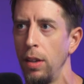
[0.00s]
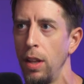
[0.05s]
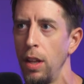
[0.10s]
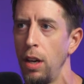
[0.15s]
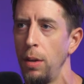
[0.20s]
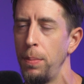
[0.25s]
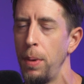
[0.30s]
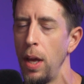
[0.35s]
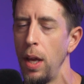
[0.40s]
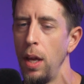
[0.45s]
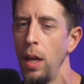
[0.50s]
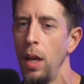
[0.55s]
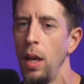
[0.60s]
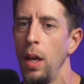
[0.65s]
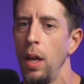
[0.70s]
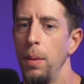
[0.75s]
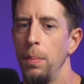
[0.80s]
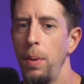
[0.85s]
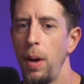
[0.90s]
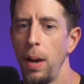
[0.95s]
a little bit.
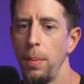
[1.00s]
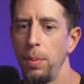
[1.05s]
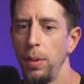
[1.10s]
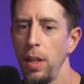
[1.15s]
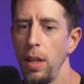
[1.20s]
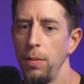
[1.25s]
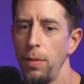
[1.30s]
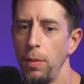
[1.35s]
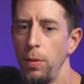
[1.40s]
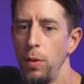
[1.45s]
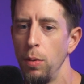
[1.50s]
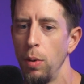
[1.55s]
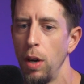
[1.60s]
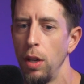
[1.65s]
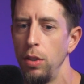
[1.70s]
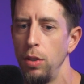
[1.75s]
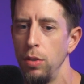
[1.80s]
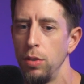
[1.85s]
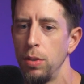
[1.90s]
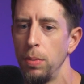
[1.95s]
But I believe if you
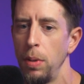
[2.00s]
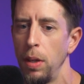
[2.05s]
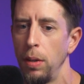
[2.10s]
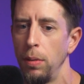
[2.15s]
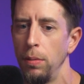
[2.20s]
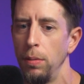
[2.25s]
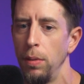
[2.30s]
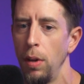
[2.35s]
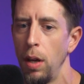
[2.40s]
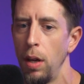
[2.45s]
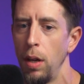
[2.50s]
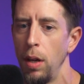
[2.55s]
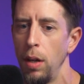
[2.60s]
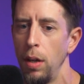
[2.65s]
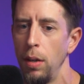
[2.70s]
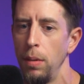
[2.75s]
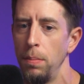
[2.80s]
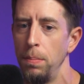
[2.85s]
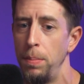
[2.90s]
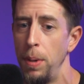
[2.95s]
want to do something
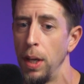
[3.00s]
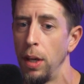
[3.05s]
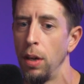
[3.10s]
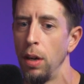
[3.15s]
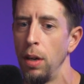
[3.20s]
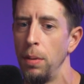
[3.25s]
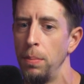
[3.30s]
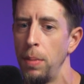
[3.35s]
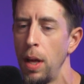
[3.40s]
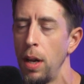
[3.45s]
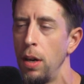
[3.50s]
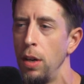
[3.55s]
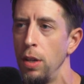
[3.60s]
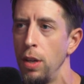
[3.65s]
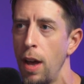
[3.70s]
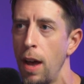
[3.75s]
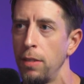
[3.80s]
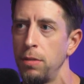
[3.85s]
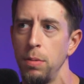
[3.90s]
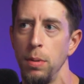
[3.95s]
bigger and better,
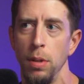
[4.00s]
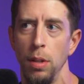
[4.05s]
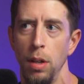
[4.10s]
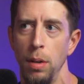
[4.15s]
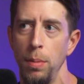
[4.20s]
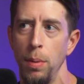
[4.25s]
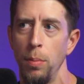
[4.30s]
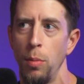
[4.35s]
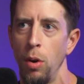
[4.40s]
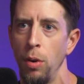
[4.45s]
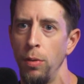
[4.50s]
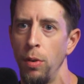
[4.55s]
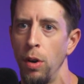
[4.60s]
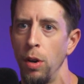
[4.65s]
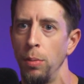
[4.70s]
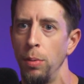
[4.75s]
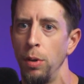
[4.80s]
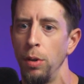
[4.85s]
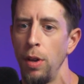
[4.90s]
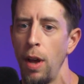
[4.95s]
you have to be a little bit more
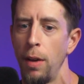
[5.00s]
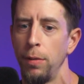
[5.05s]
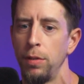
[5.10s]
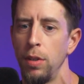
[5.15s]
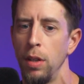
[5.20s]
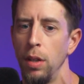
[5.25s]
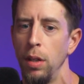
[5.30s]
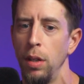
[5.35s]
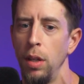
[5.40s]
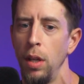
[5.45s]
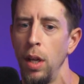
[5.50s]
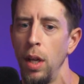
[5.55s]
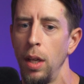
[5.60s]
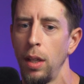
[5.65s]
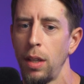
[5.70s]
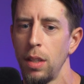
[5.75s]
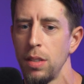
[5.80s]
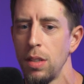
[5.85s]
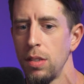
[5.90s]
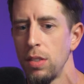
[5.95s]
vulnerable. You have to,
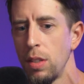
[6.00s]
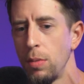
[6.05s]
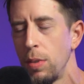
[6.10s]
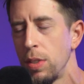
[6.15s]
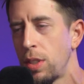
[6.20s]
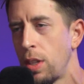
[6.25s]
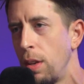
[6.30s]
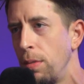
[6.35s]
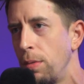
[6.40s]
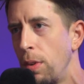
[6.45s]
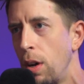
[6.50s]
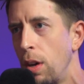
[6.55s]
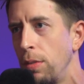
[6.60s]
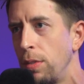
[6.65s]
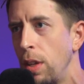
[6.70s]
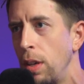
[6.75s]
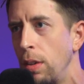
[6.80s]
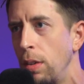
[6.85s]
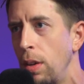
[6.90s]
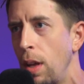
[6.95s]
because there's a risk
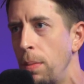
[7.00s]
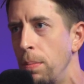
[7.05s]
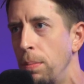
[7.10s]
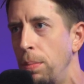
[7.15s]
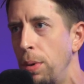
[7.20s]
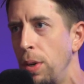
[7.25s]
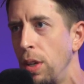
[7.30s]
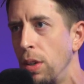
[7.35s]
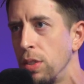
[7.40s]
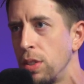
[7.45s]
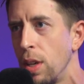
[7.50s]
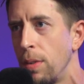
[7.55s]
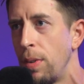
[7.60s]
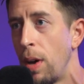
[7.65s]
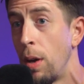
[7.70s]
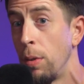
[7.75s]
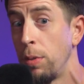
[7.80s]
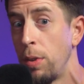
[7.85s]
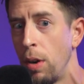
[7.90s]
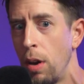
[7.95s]
involved in putting yourself
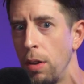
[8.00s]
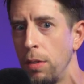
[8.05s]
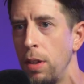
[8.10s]
out there